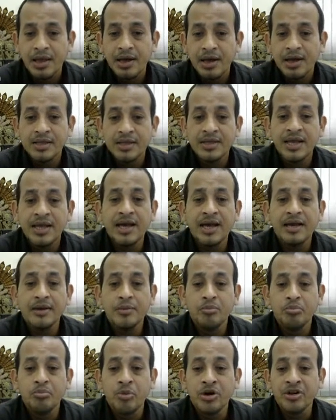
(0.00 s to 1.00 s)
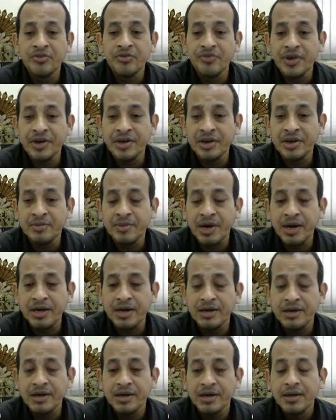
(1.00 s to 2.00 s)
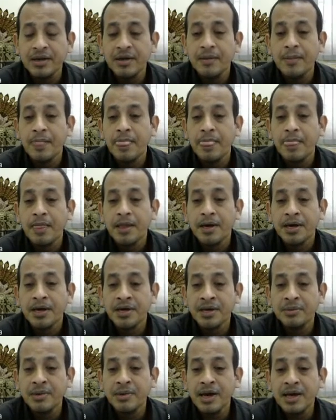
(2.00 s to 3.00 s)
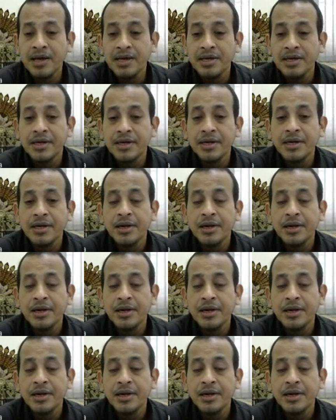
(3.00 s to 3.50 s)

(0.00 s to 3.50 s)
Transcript: Then modified rebuy